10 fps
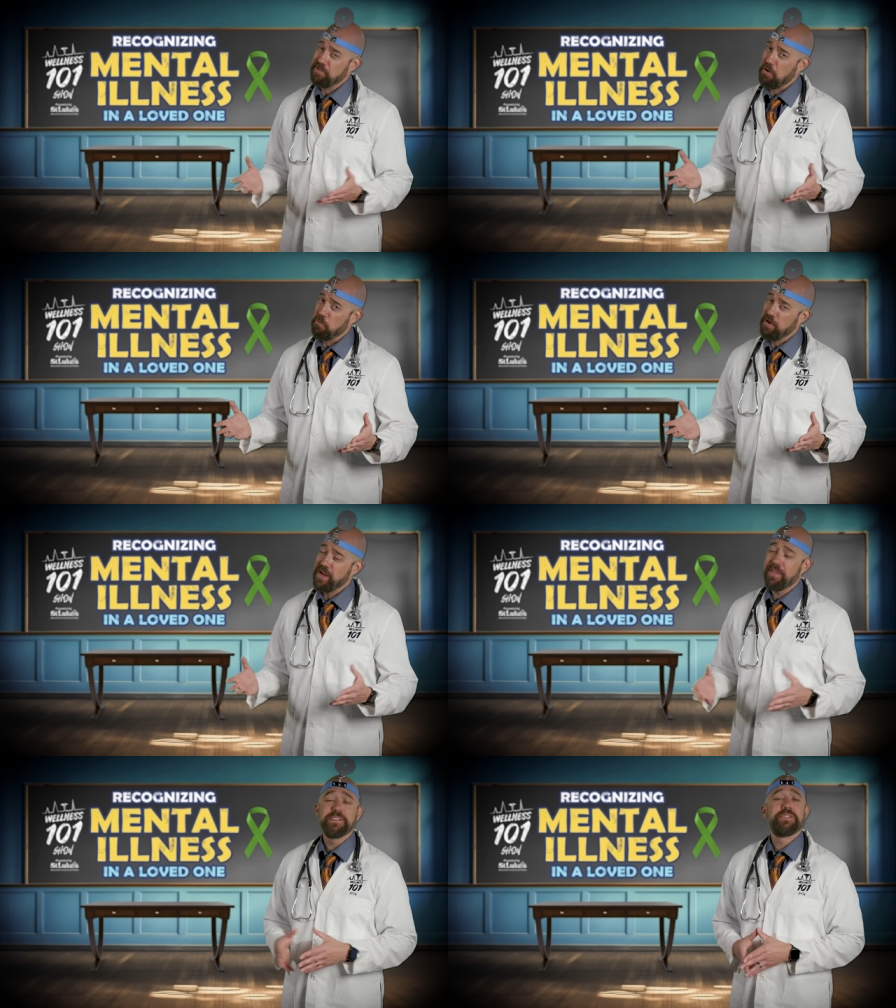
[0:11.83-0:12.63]
And we've
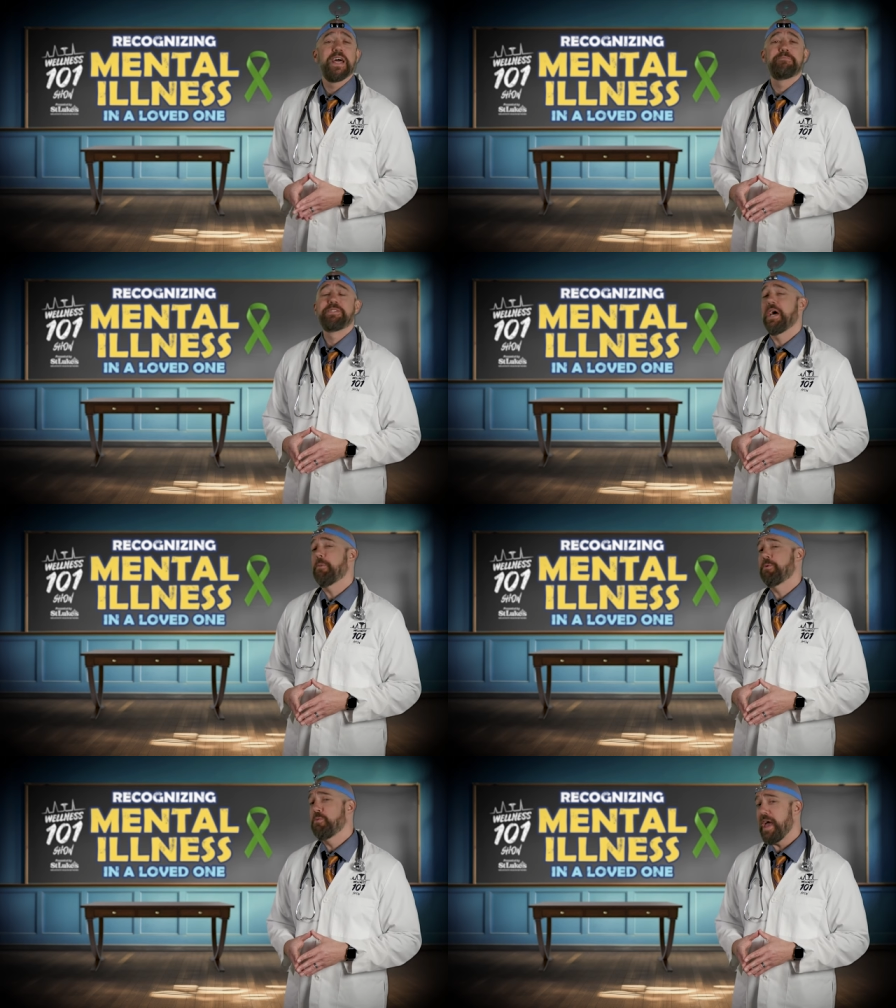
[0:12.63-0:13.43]
got the steps to
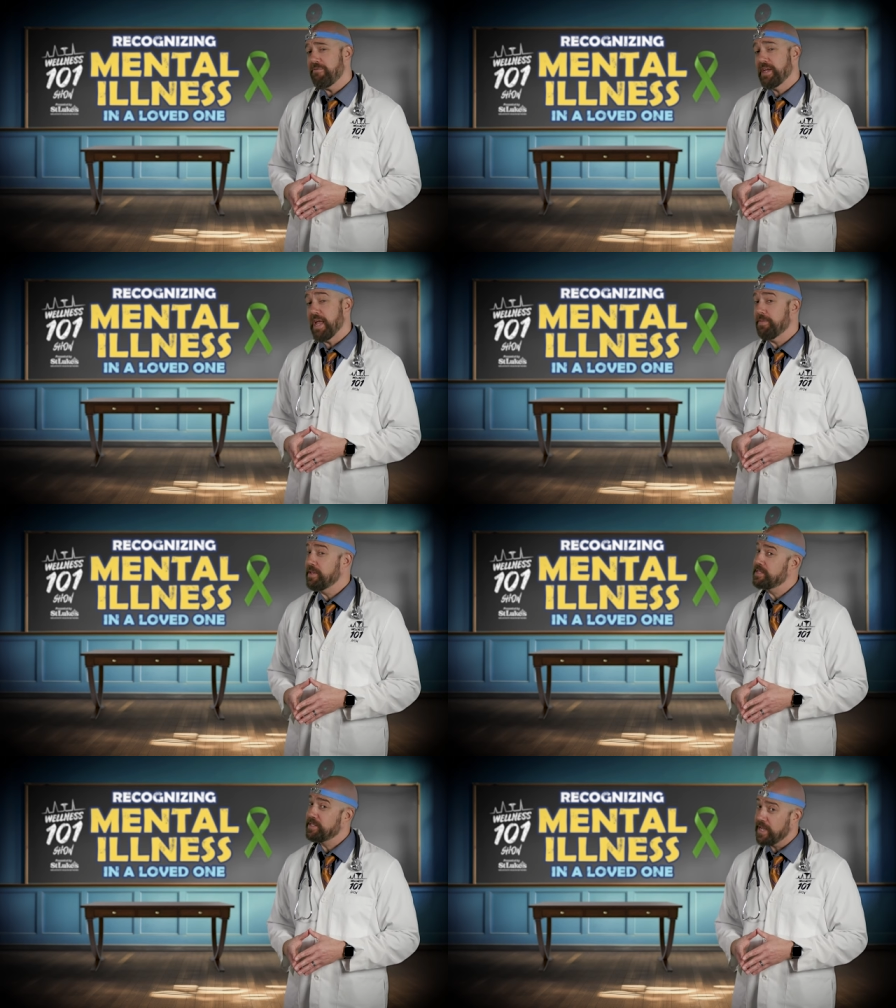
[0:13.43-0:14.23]
help you navigate
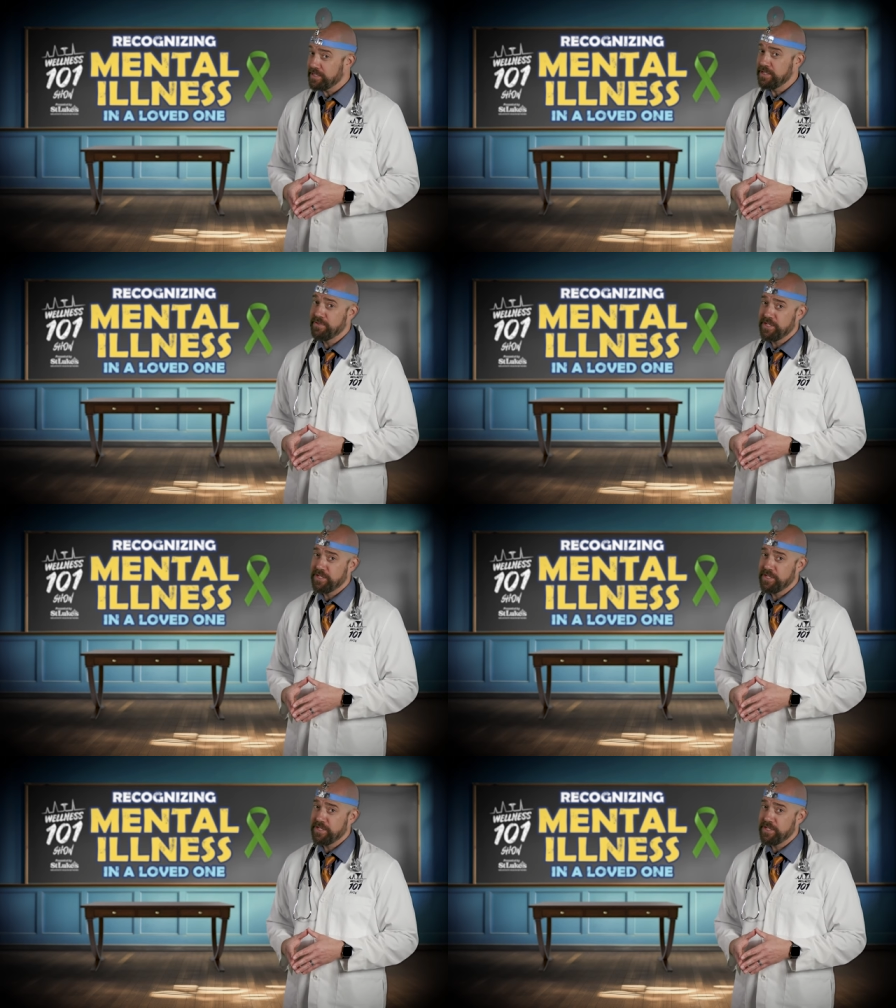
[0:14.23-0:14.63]
this sensitive